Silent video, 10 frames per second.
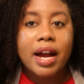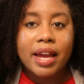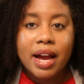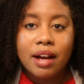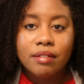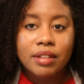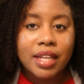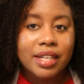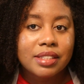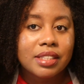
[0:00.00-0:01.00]
I have
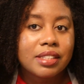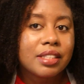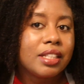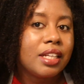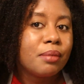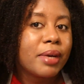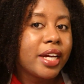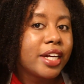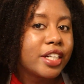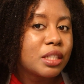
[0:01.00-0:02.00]
elasticity, my
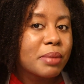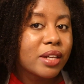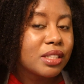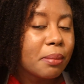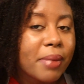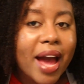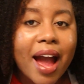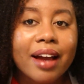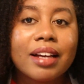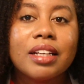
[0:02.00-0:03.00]
hair is bouncing
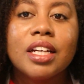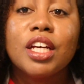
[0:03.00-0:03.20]
back.